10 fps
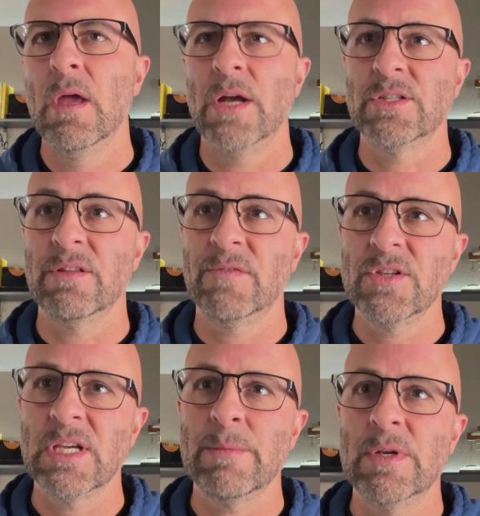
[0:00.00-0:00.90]
so the
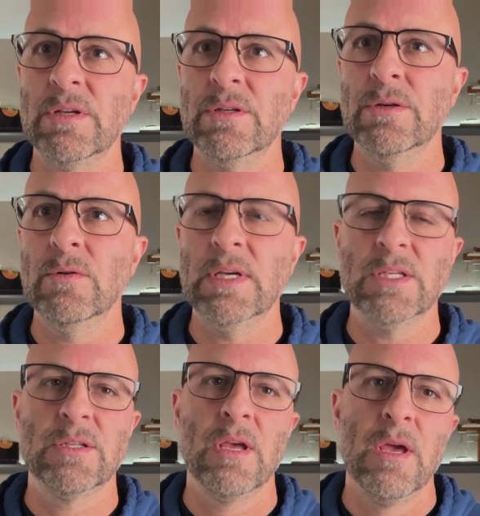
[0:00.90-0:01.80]
first thing I'm going to do
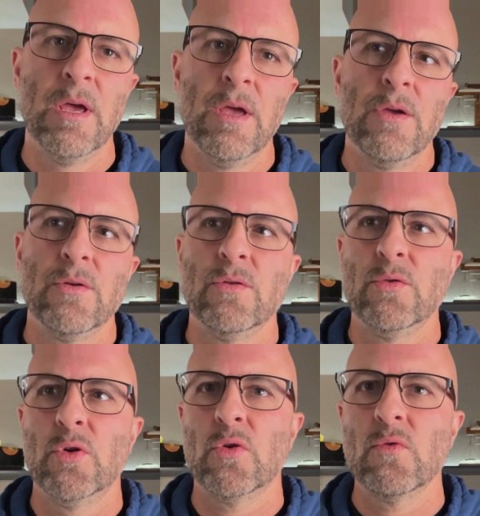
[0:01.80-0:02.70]
is
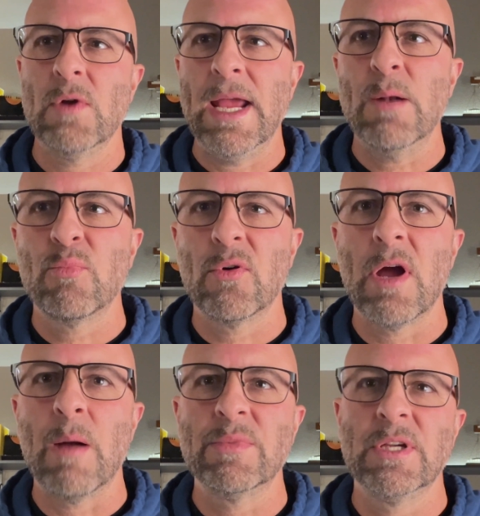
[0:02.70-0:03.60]
create a
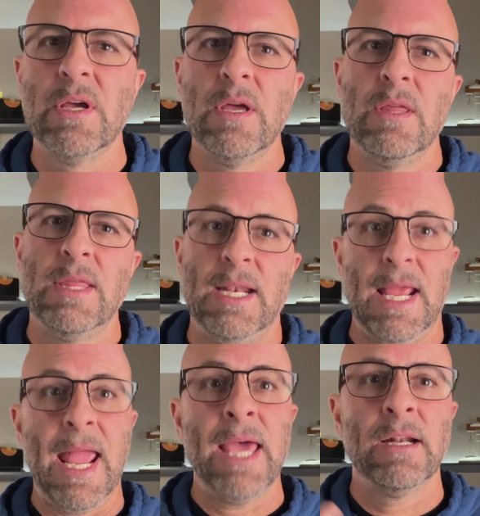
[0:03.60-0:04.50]
prompt that
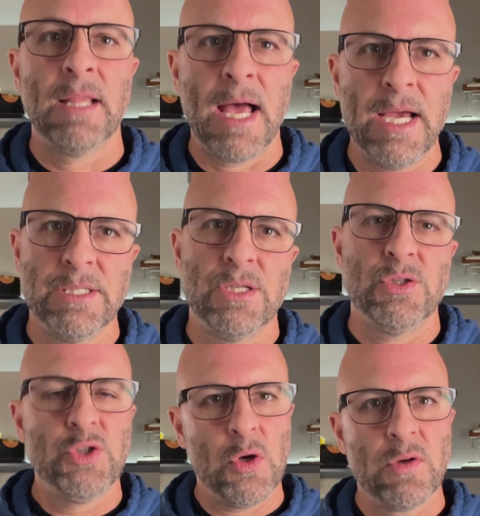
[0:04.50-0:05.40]
analyzes
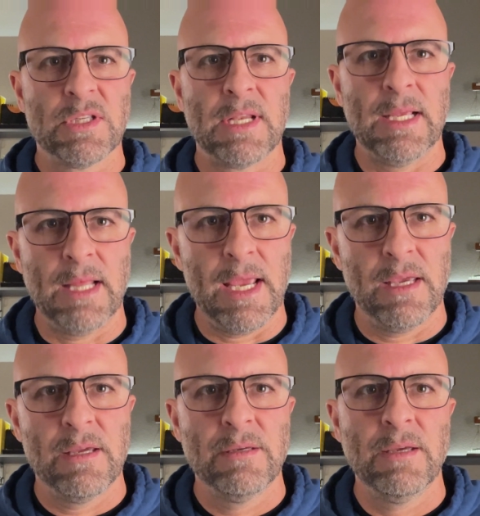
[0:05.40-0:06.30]
jokes that I like.
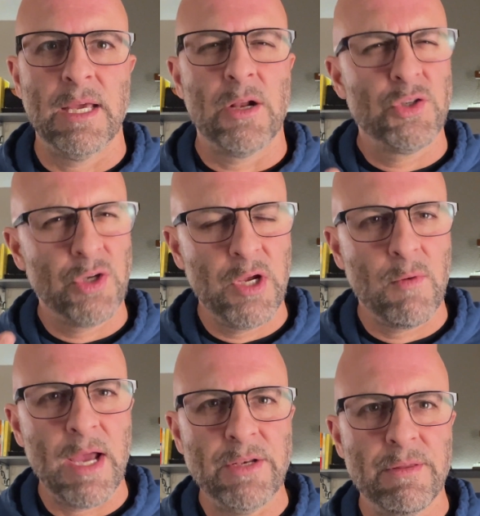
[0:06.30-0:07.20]
And I'll show you
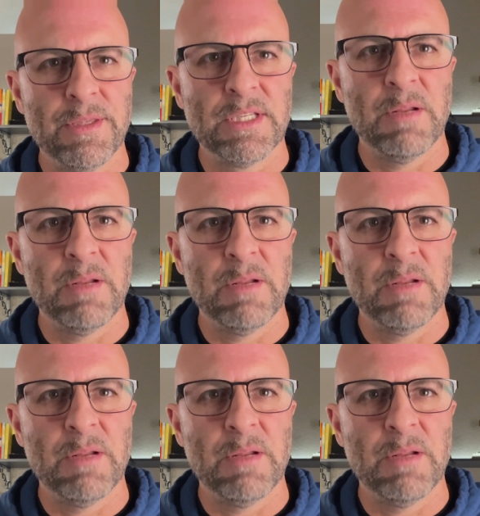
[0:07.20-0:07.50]
why I do this in a